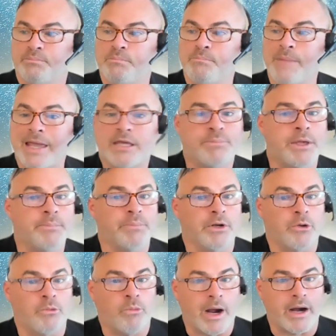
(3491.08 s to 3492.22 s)
make
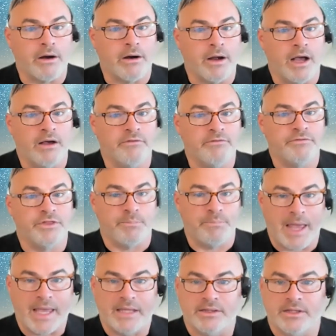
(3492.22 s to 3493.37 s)
people aware of the
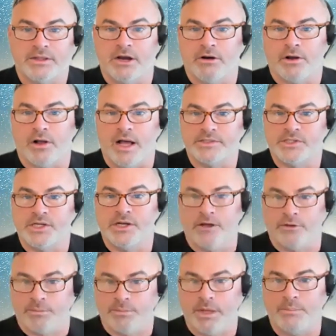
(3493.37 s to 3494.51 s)
pain that they're causing
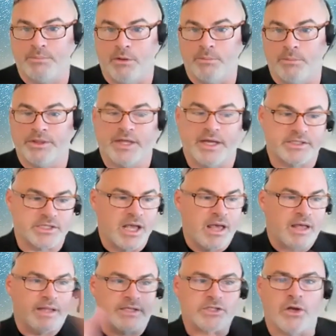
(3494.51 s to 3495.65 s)
other people. But that's
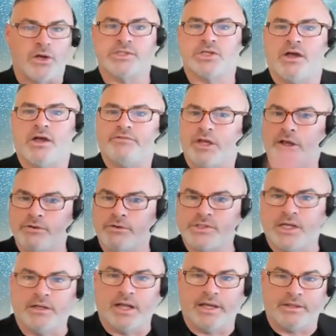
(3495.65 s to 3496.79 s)
all stuff that goes
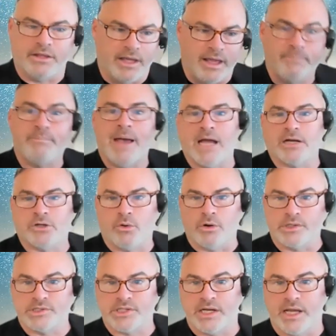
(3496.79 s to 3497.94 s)
in like the impact
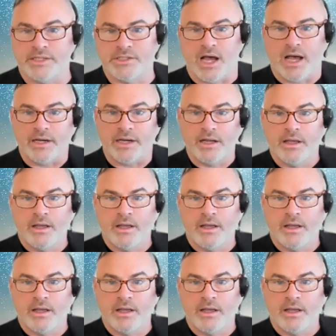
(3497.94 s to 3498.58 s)
course that I taught.